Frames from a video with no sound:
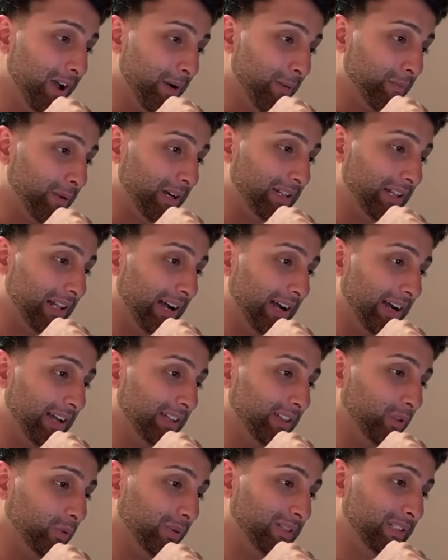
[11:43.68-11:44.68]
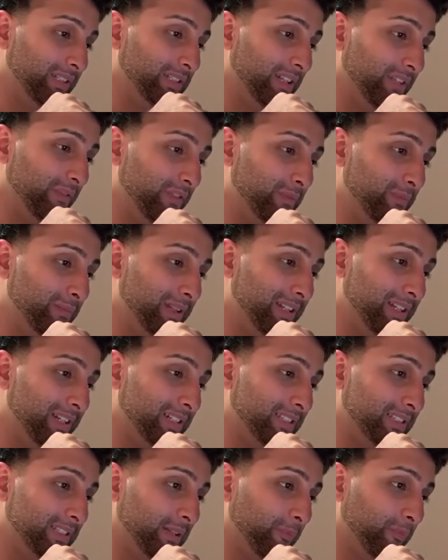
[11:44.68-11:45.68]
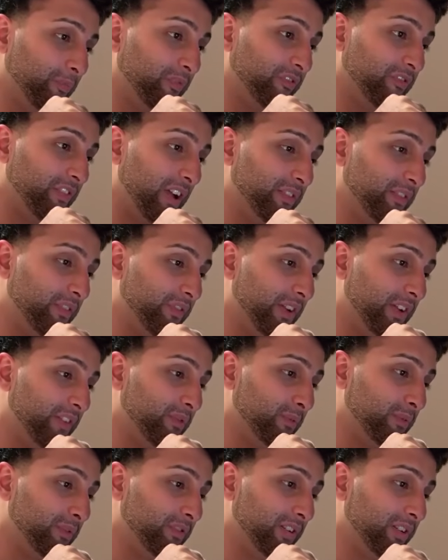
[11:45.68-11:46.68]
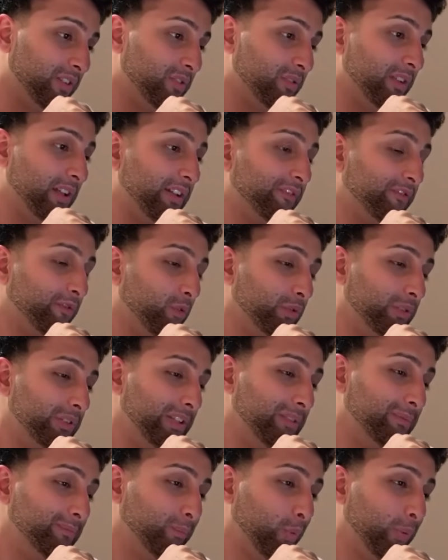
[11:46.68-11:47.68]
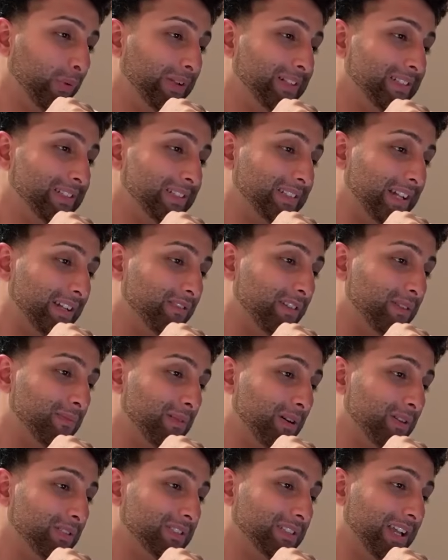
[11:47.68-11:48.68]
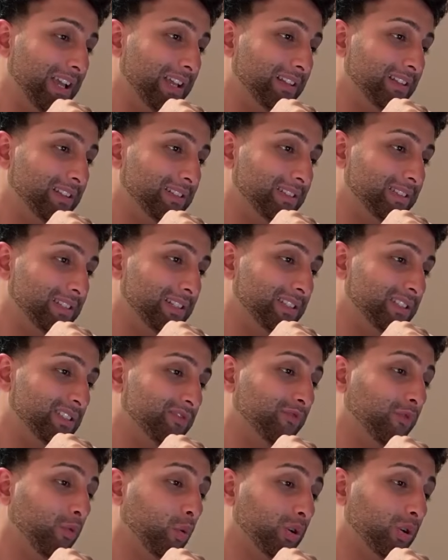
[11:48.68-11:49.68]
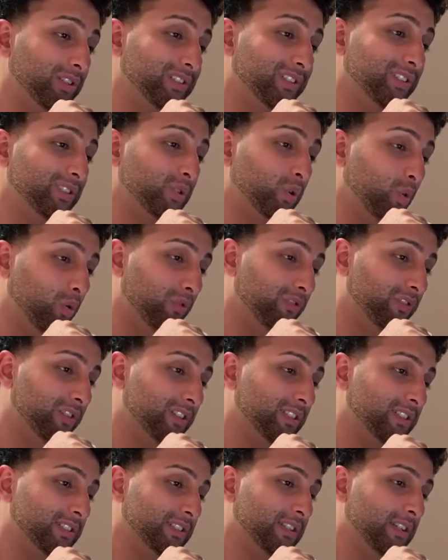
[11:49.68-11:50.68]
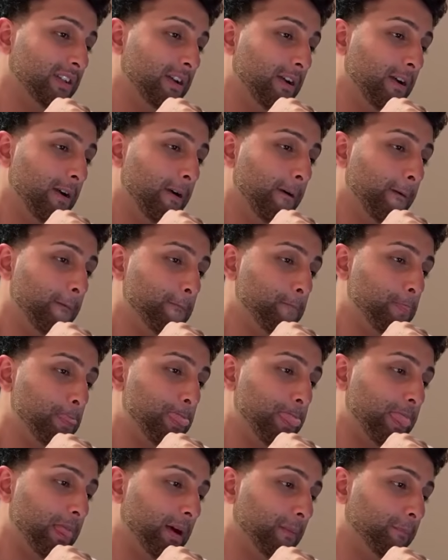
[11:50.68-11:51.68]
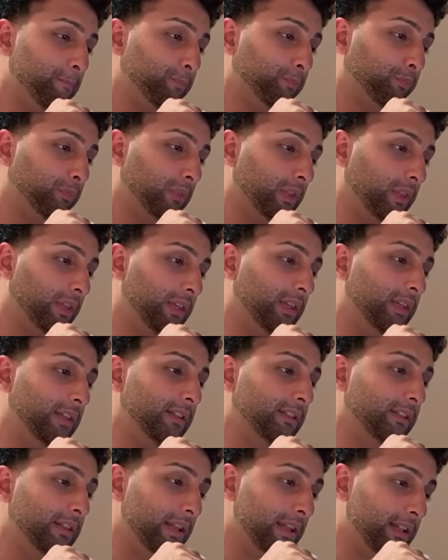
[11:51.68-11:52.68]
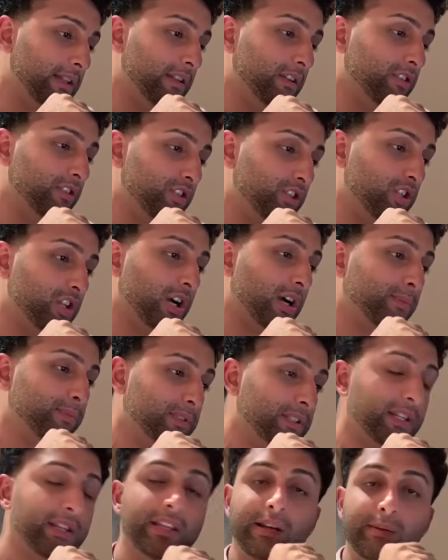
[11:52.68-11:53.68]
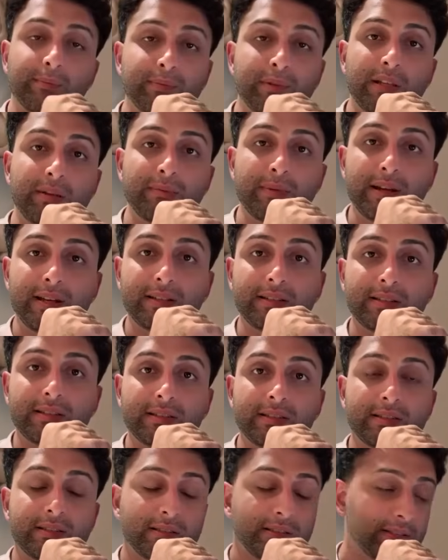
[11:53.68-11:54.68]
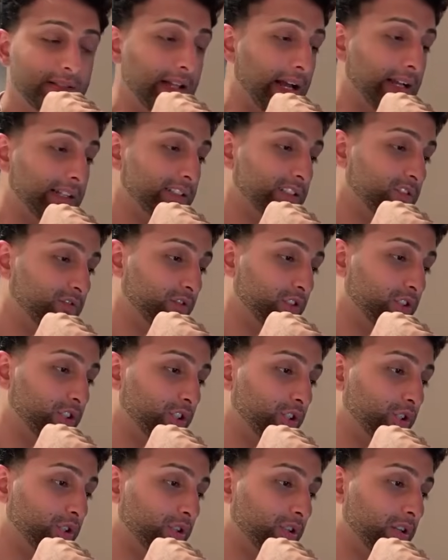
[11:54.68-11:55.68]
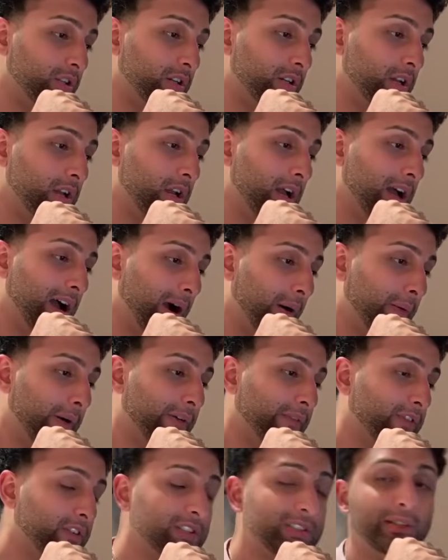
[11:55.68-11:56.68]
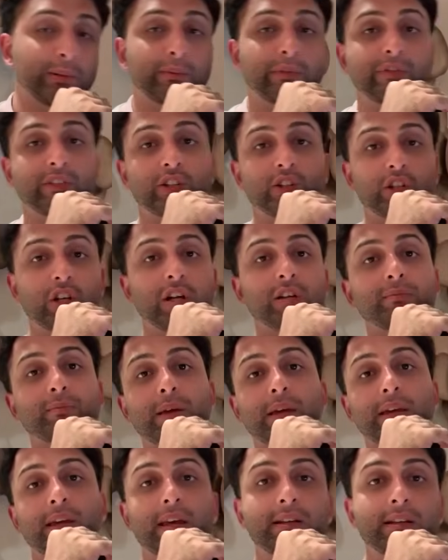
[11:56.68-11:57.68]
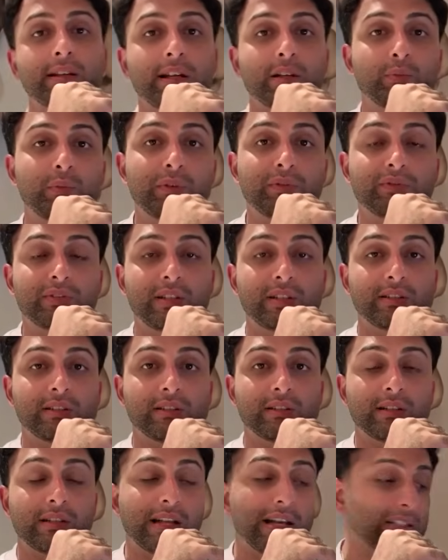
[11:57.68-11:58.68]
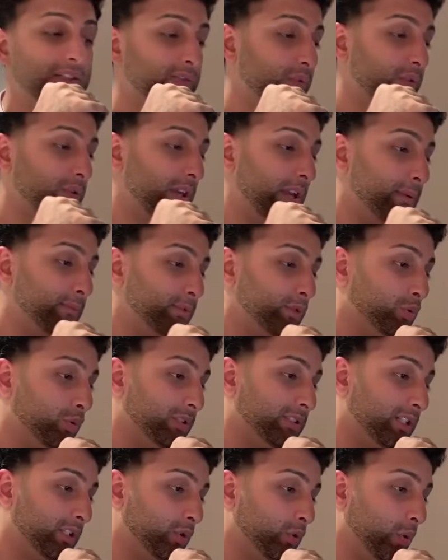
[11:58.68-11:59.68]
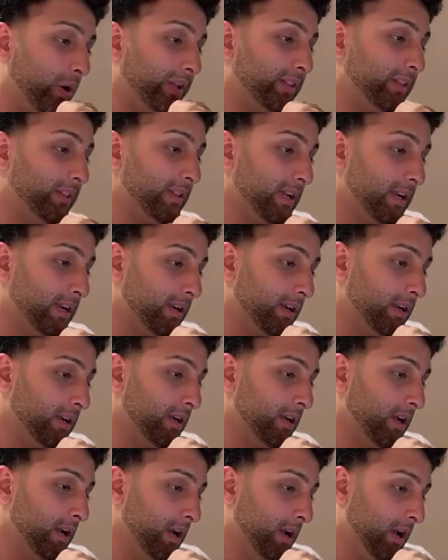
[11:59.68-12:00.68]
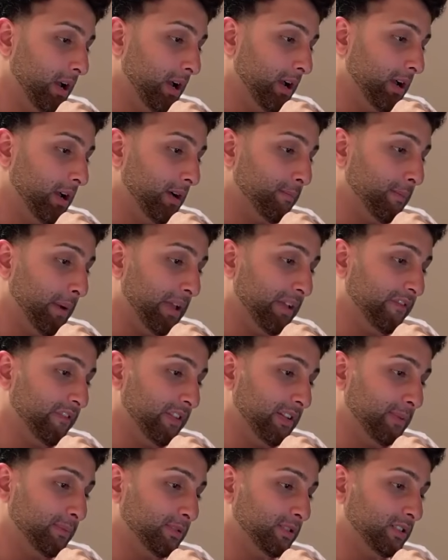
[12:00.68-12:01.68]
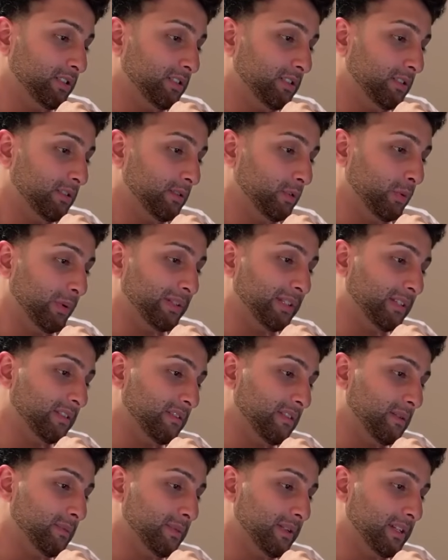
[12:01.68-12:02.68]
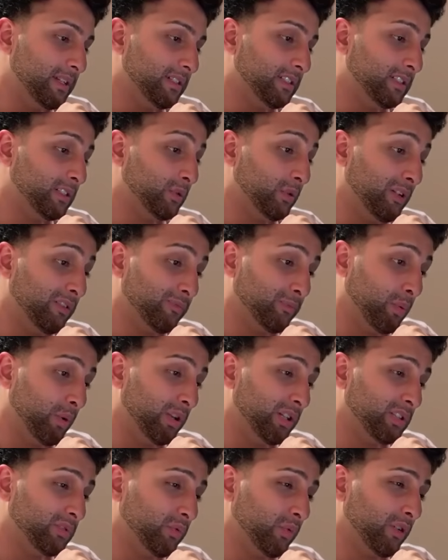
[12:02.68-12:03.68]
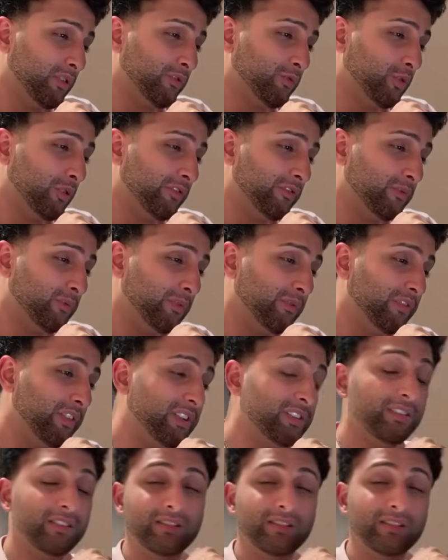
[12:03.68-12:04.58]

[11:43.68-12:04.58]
Baklaan, 27 minutes, 5 of 8 from the free throw line, 14 points, 10 rebounds, 8 assists, 4 turnovers. He did a good job setting up teammates, that's for sure. However, some of the shot making that we've seen in the last few games wasn't quite there. Mike Phillips, 23 minutes, 12 points, 4 of 12 from the field.